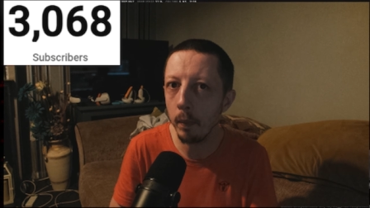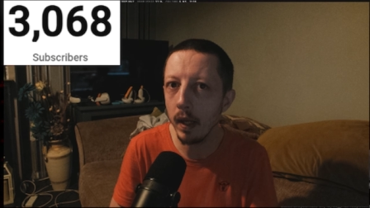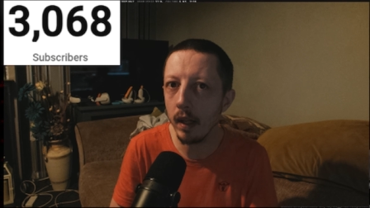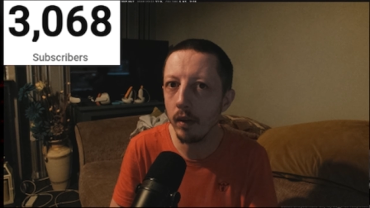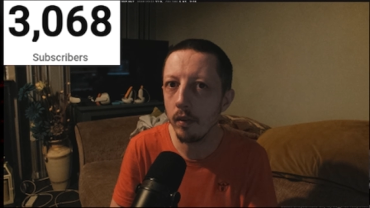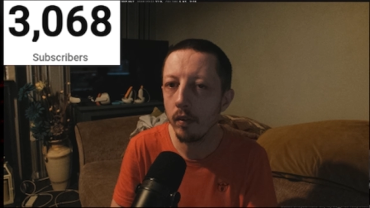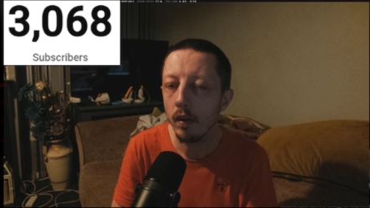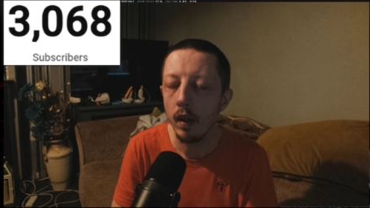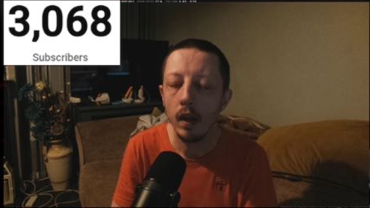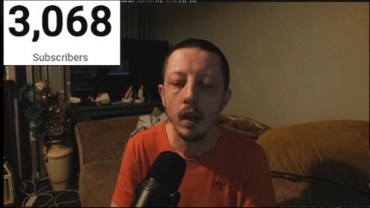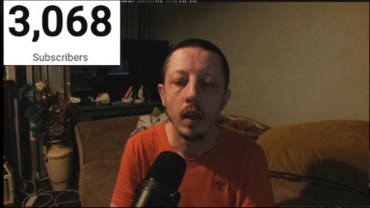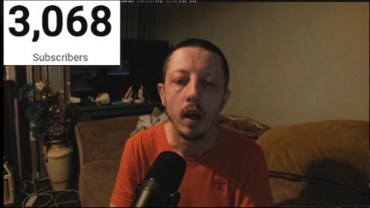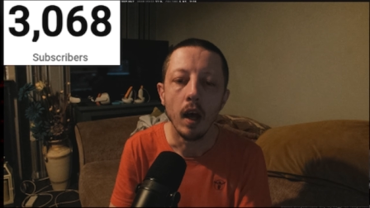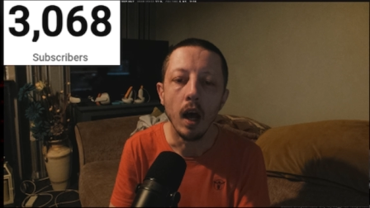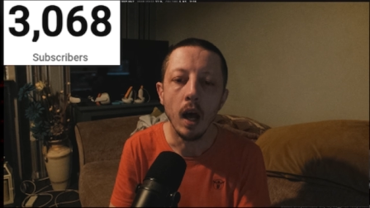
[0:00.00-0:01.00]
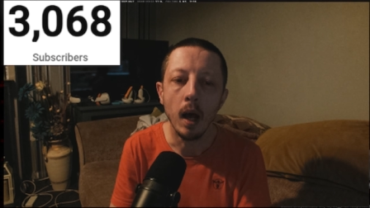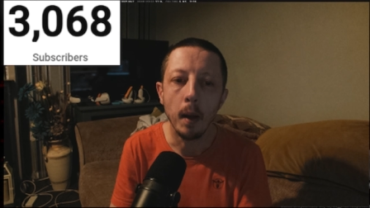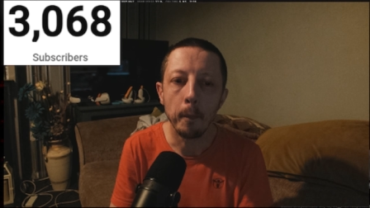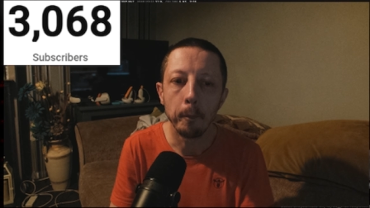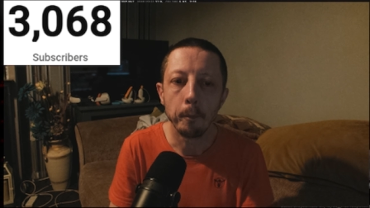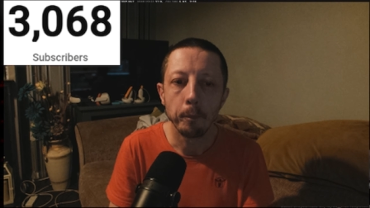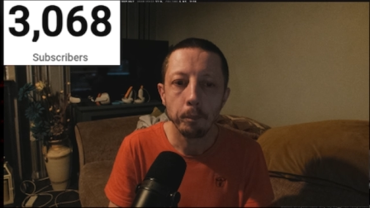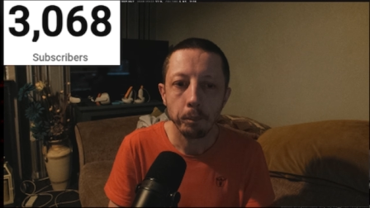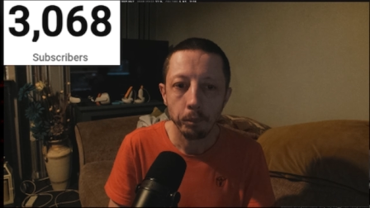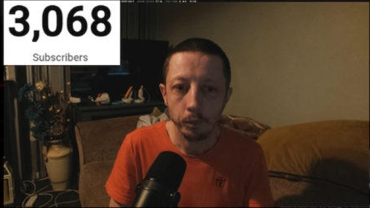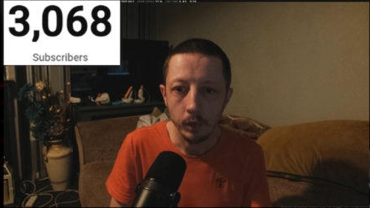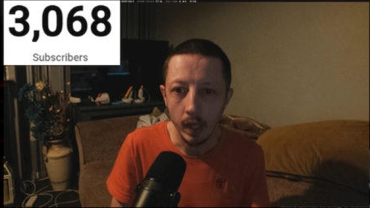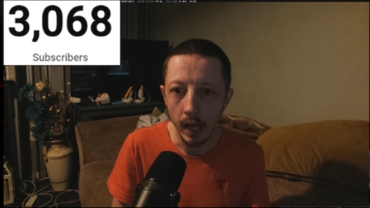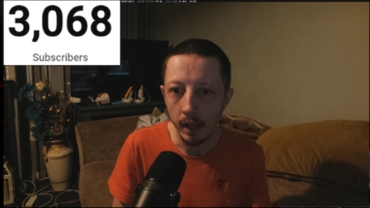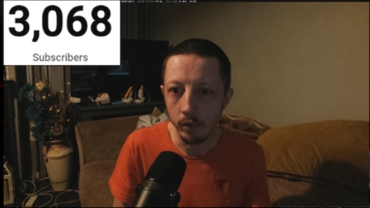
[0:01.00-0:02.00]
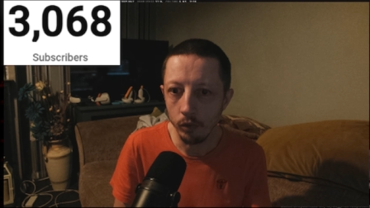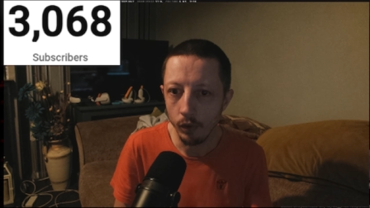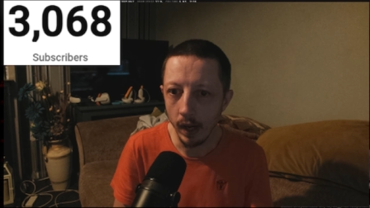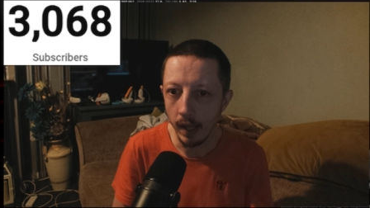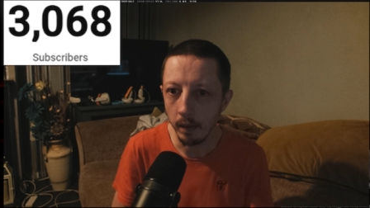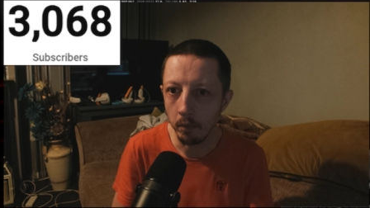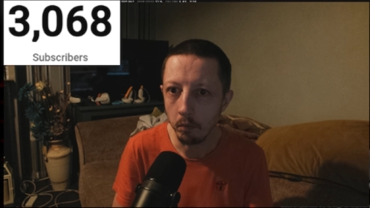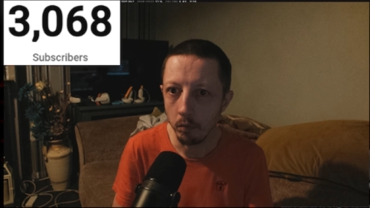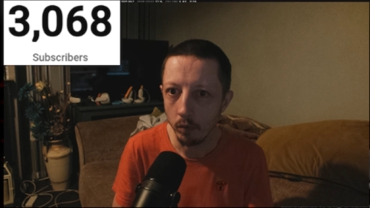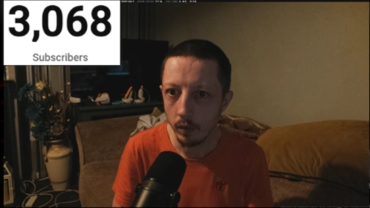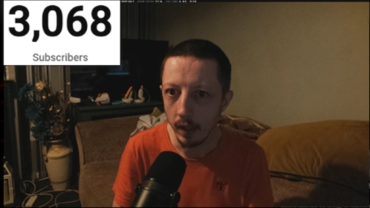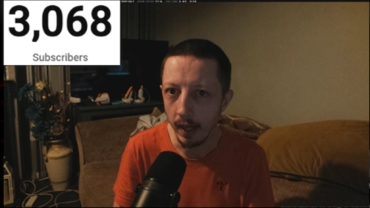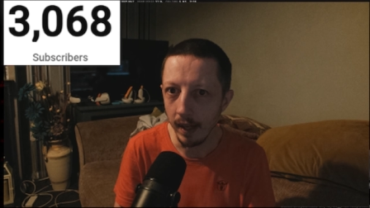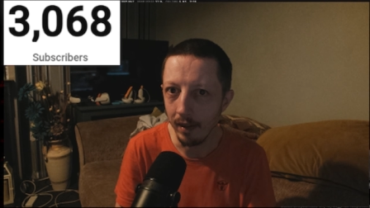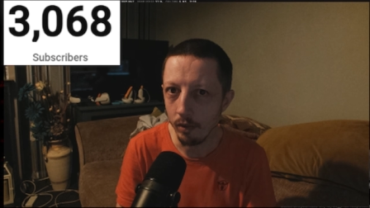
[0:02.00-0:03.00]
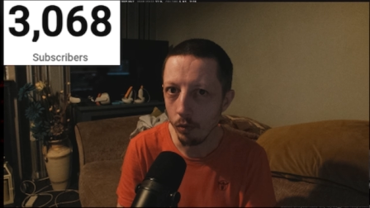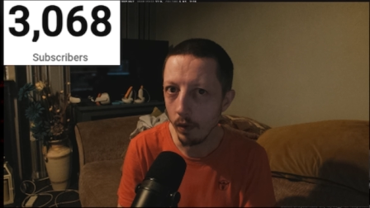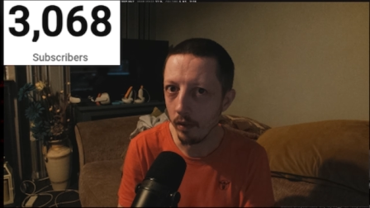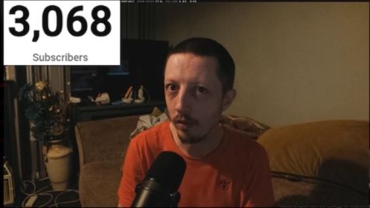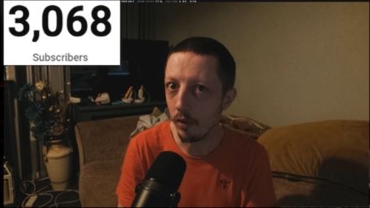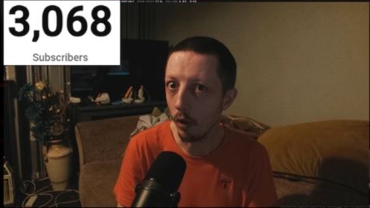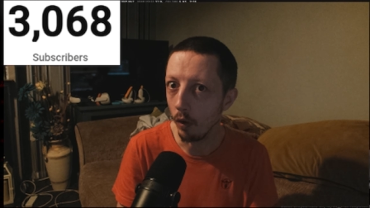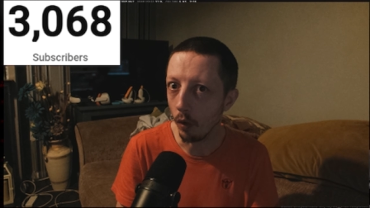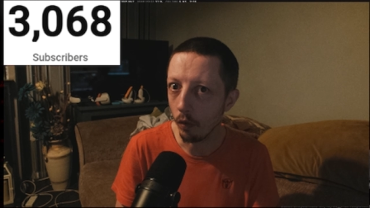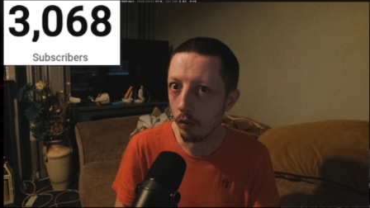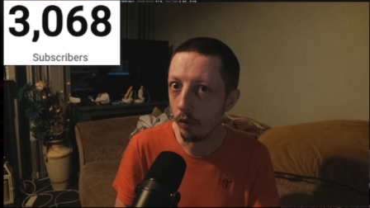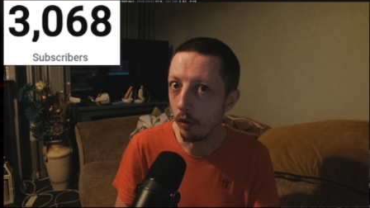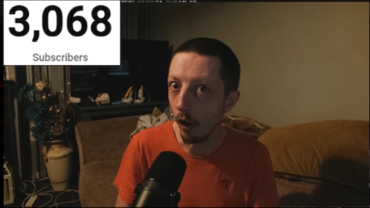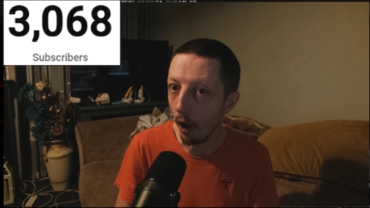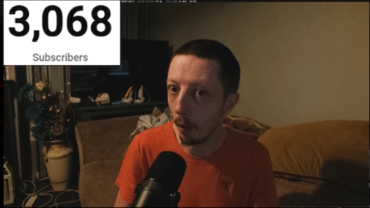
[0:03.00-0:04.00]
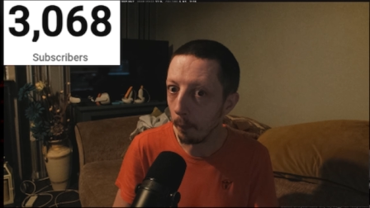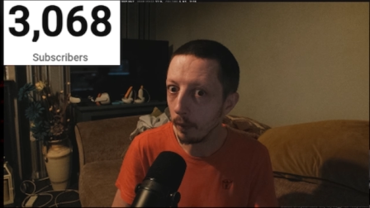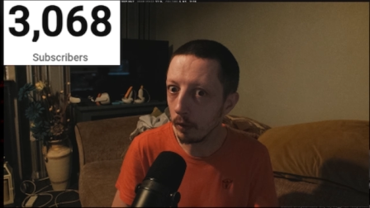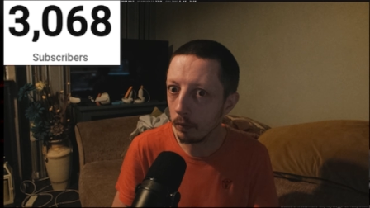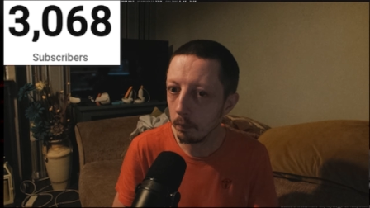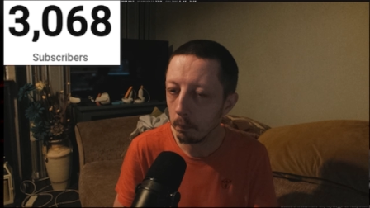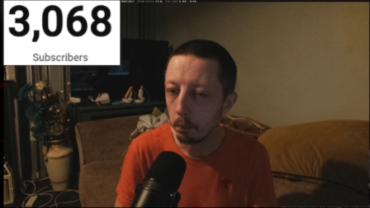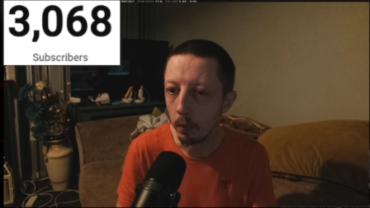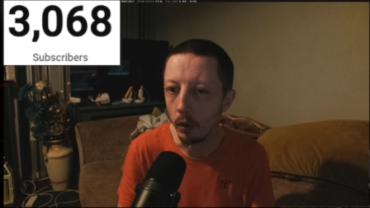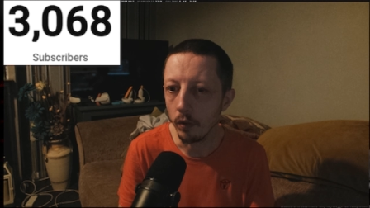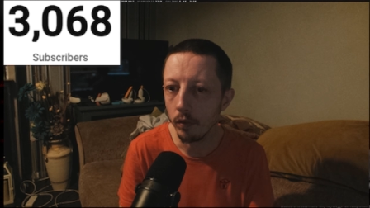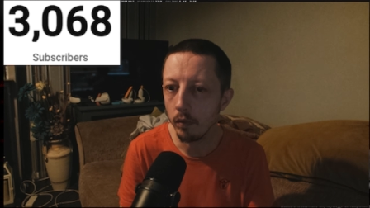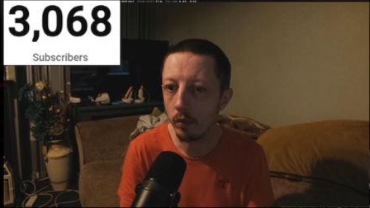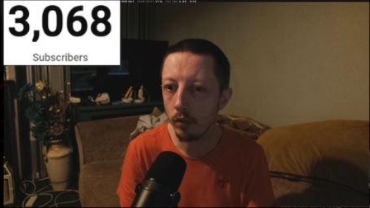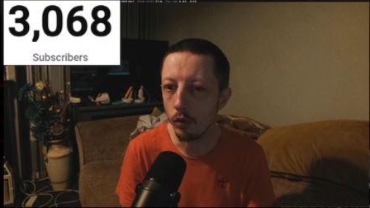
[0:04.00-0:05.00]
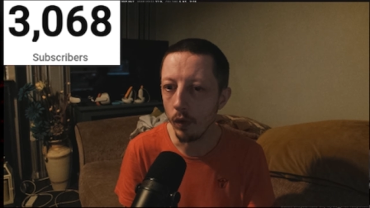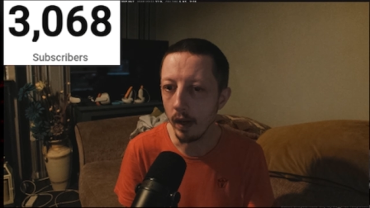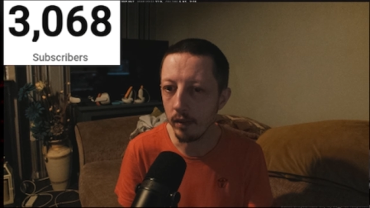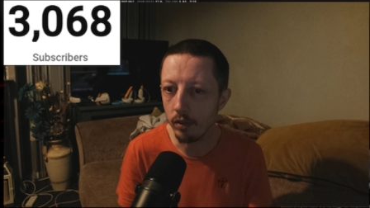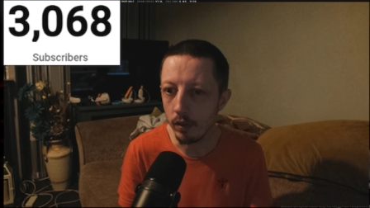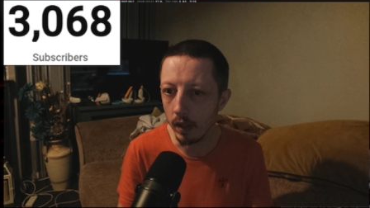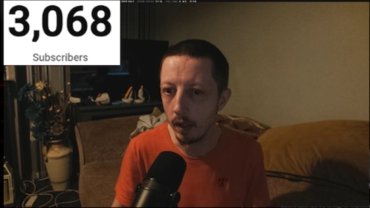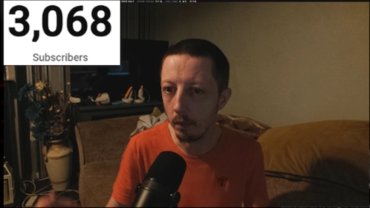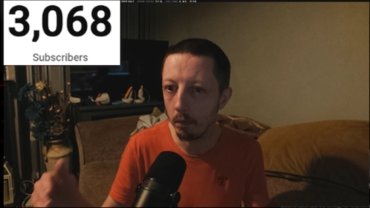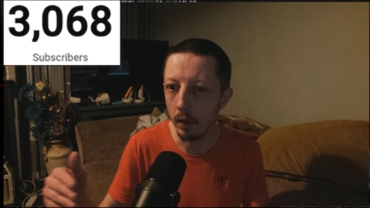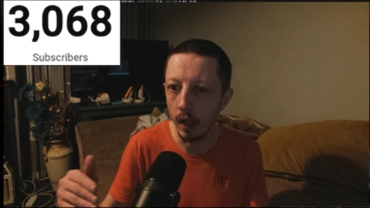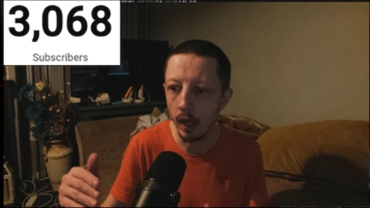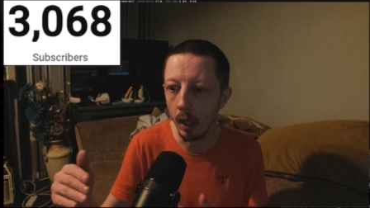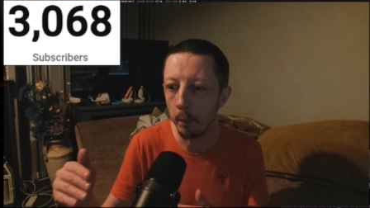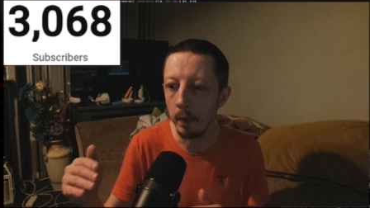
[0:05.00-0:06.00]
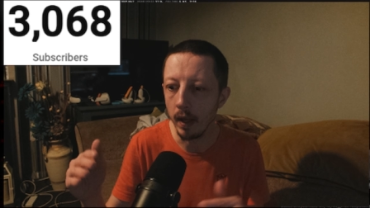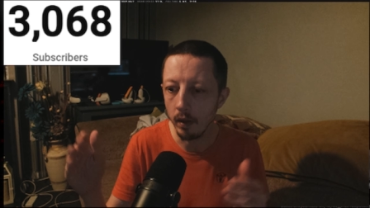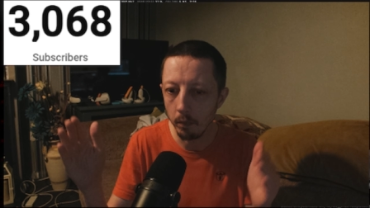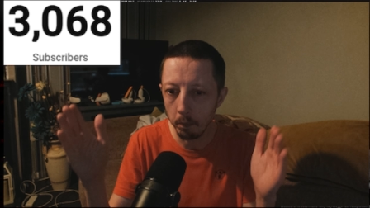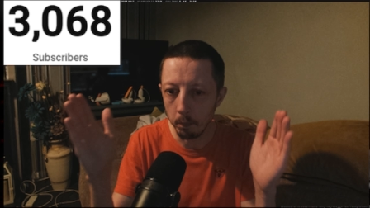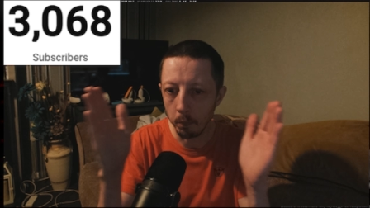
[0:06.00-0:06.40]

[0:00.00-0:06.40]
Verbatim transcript: bit. Um, and try and get it so it still looks normal, but stretch it a little bit.